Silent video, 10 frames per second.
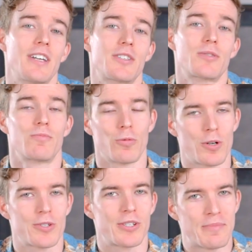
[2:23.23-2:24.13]
that's
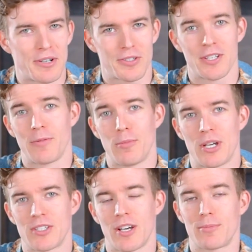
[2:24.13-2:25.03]
worst among some of the
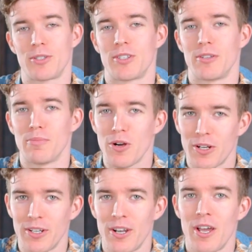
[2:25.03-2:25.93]
best options on the
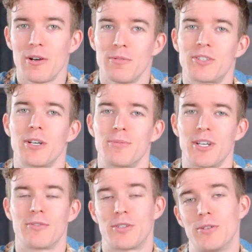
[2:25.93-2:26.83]
market, which comes
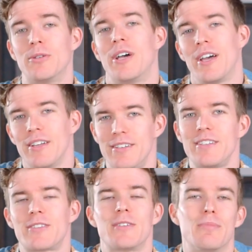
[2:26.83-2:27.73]
out to
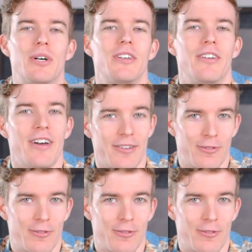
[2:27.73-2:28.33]
decent but not